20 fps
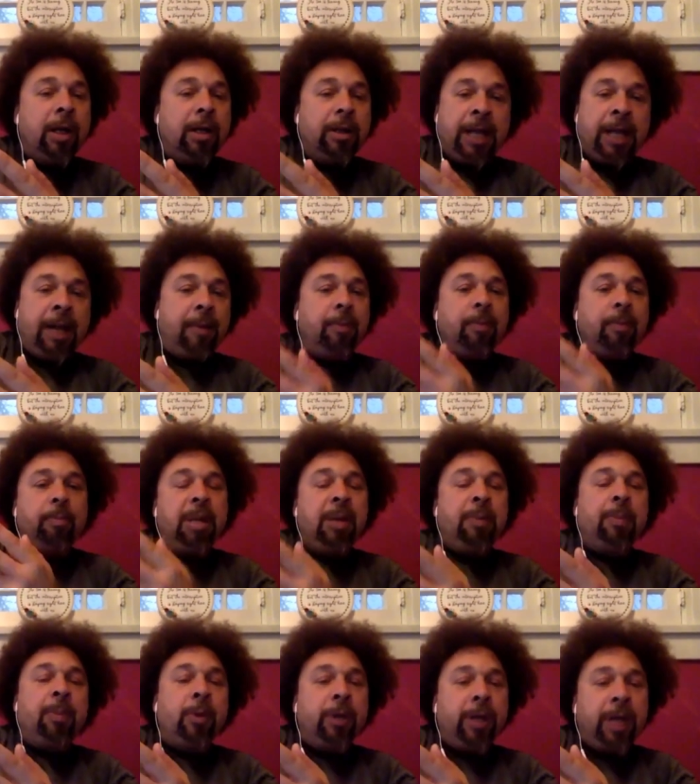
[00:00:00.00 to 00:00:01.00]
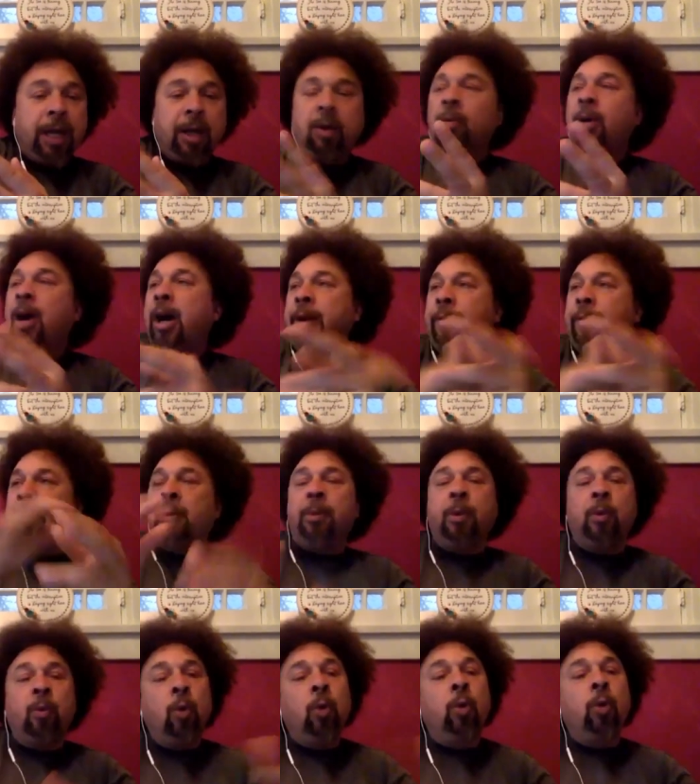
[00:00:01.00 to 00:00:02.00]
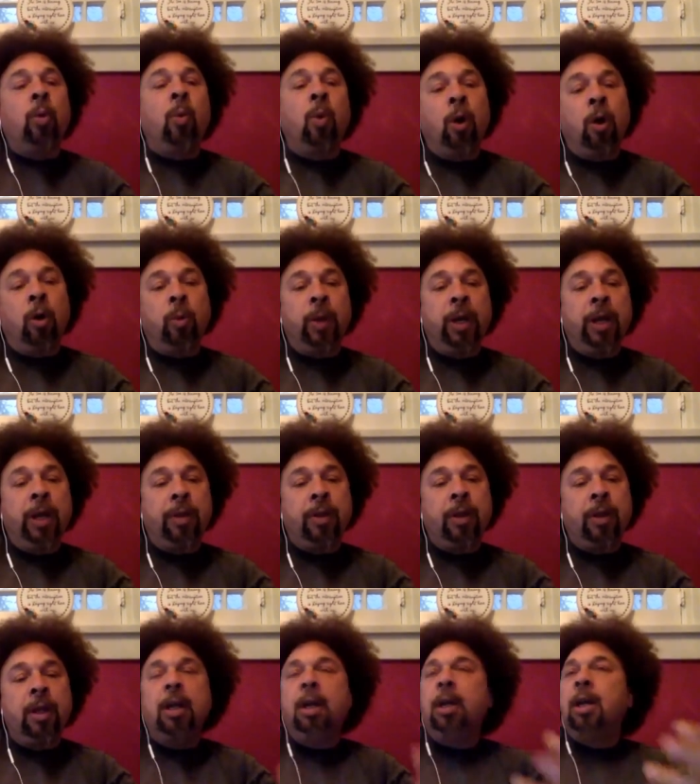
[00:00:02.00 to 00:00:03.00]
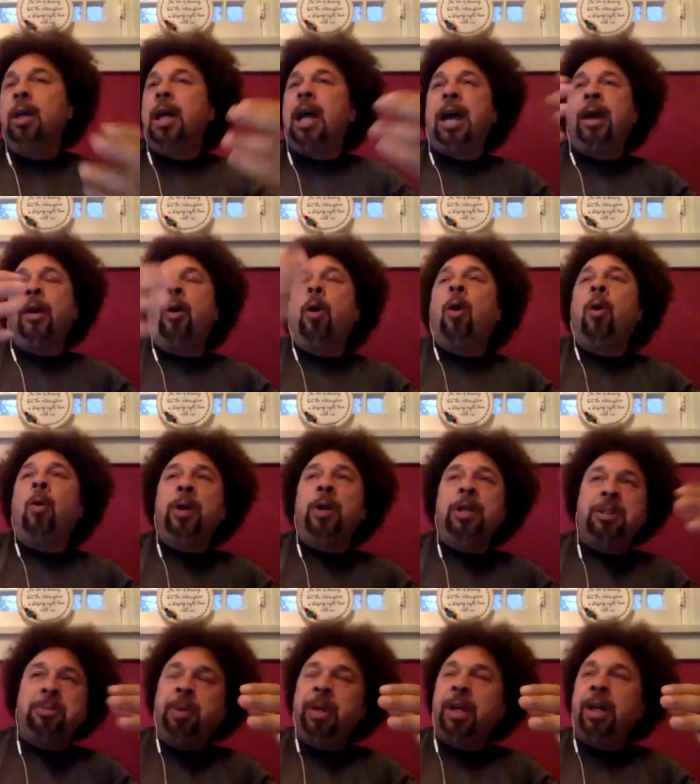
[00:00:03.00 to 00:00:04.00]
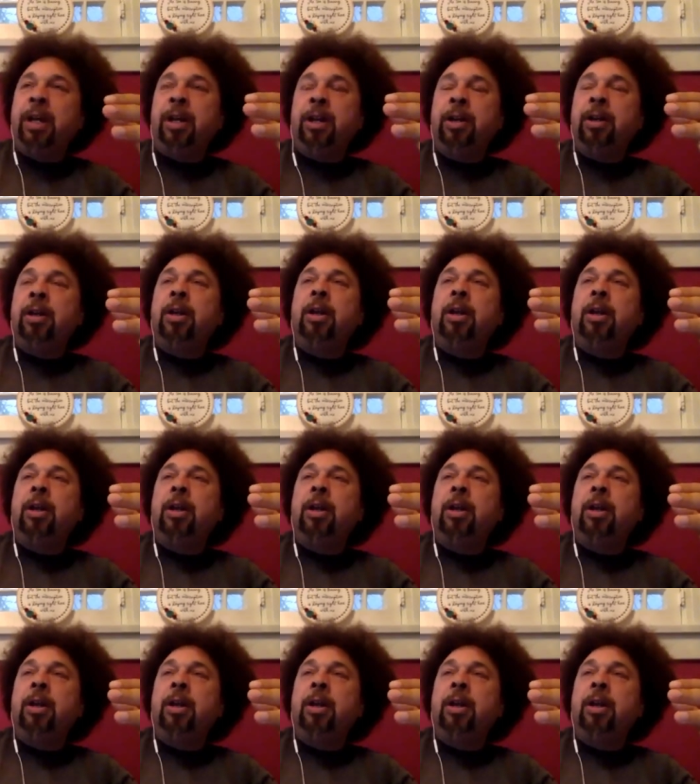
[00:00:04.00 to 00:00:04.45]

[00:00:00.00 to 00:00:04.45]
that people get karate from and rule the world with had always been